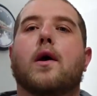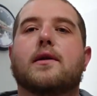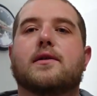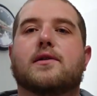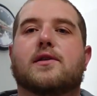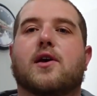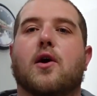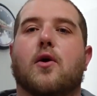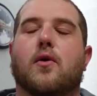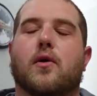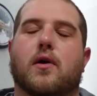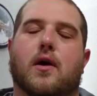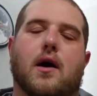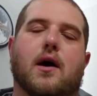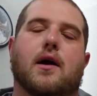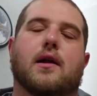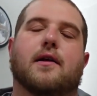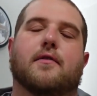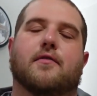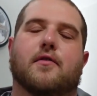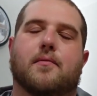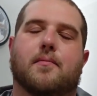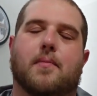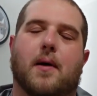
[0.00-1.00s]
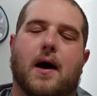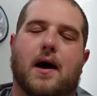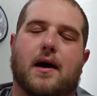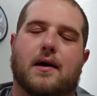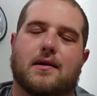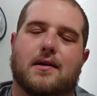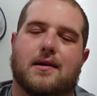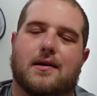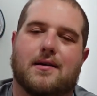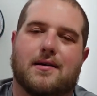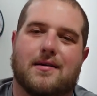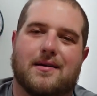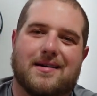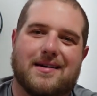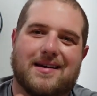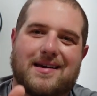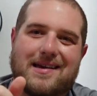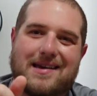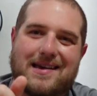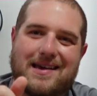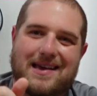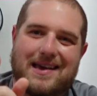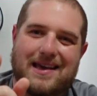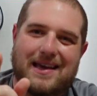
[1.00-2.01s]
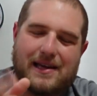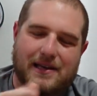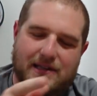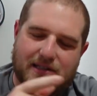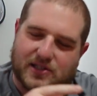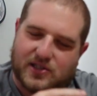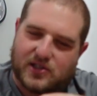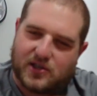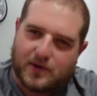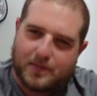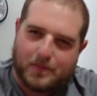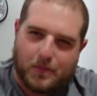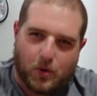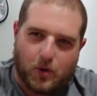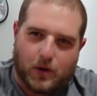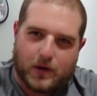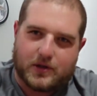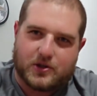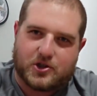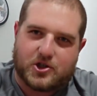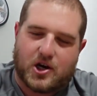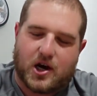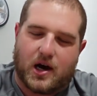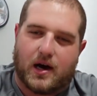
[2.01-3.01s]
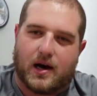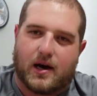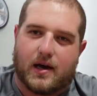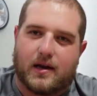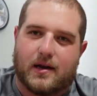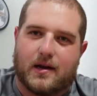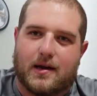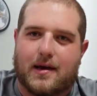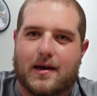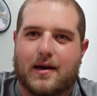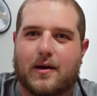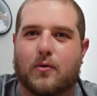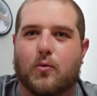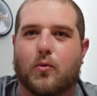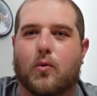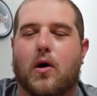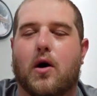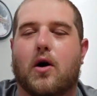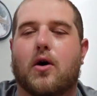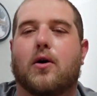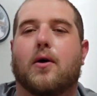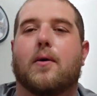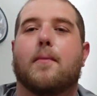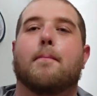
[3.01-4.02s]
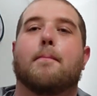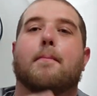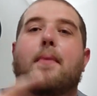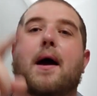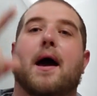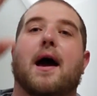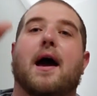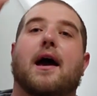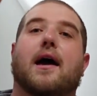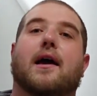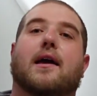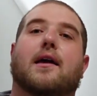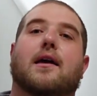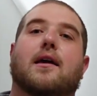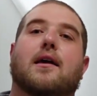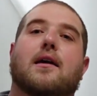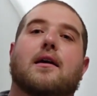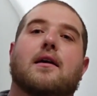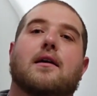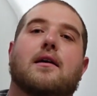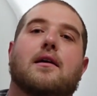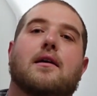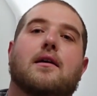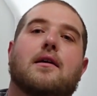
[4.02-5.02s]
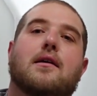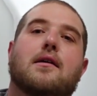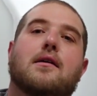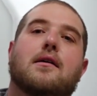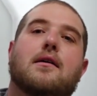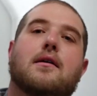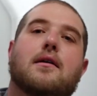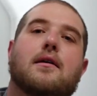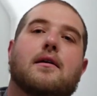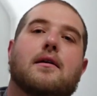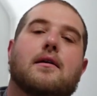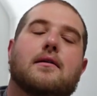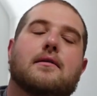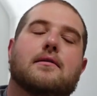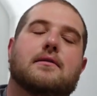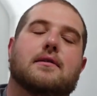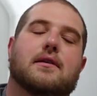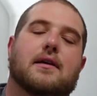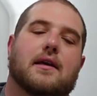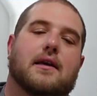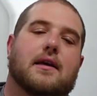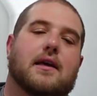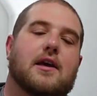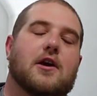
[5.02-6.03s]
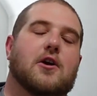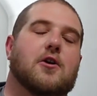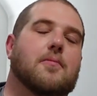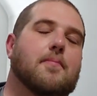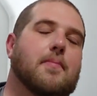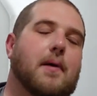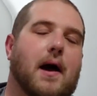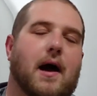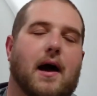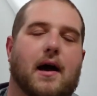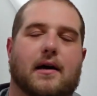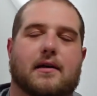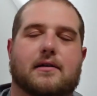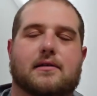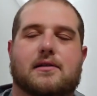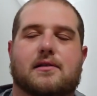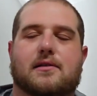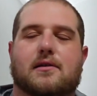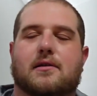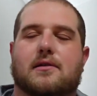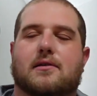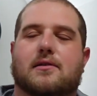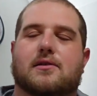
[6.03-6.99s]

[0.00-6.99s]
is going on, everybody? It's your boy John, and welcome back to Gearbox.